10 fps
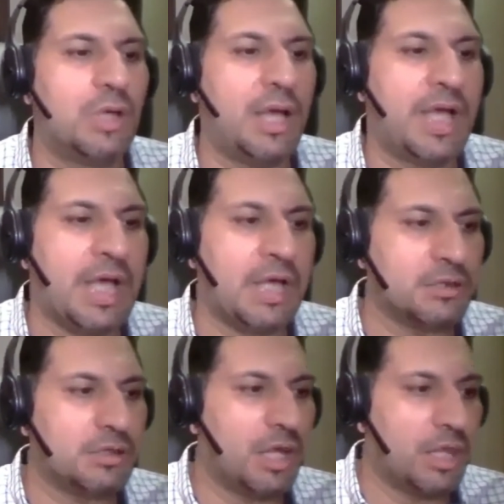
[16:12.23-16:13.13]

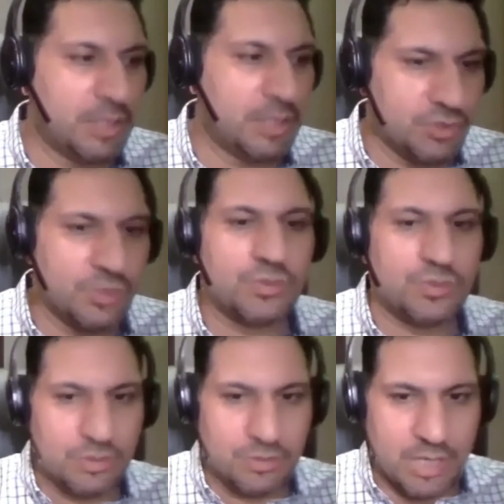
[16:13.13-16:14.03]
and they
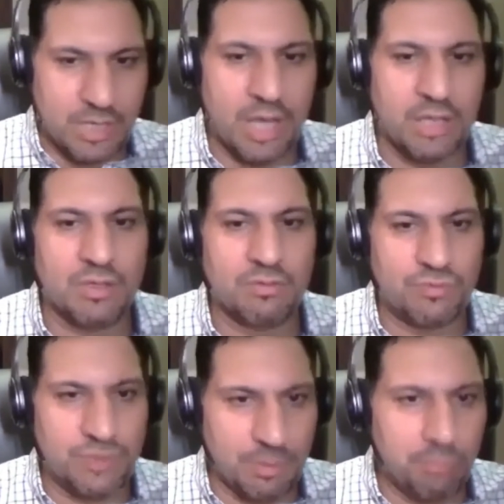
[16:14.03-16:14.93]
just kind
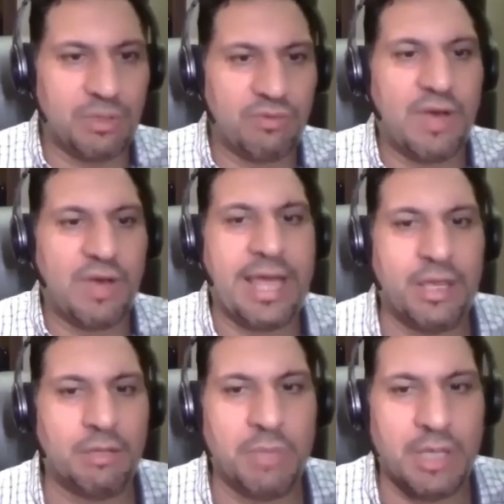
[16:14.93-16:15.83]
of
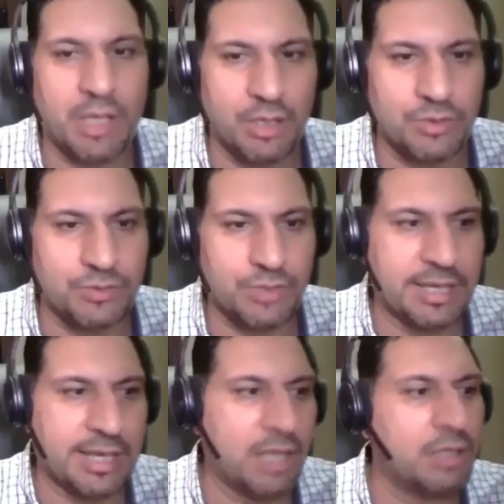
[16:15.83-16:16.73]
simplify it because,
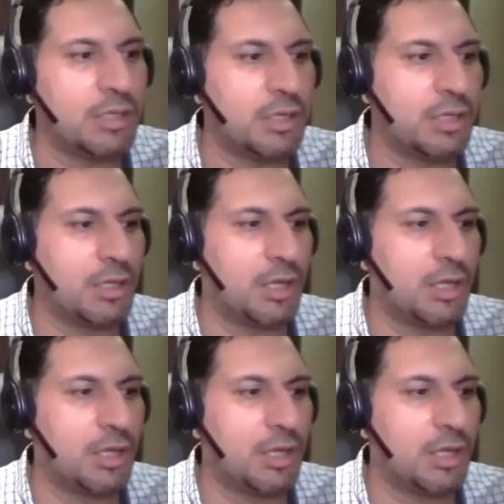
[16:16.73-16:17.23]
again,